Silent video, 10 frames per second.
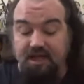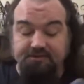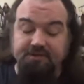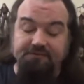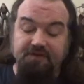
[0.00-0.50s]

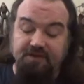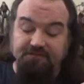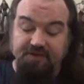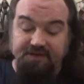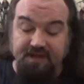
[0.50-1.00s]
actually, of
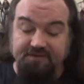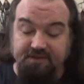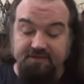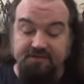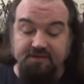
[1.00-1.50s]
Infinite
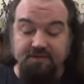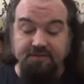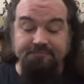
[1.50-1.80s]
Destinies.